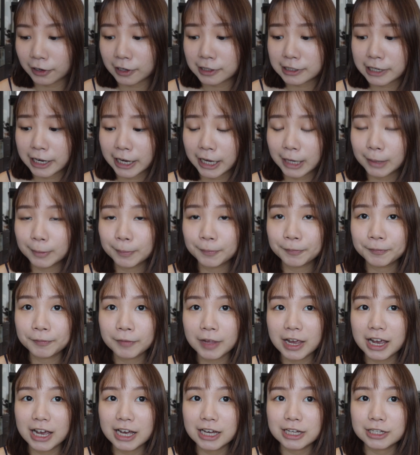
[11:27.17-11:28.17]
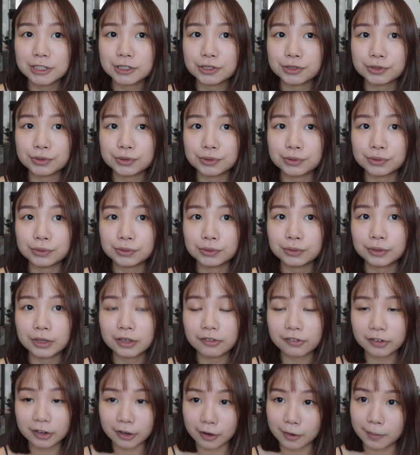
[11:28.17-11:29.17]
the time to
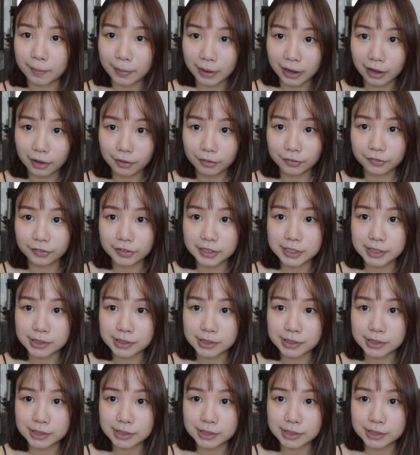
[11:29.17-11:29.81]
give her a bath.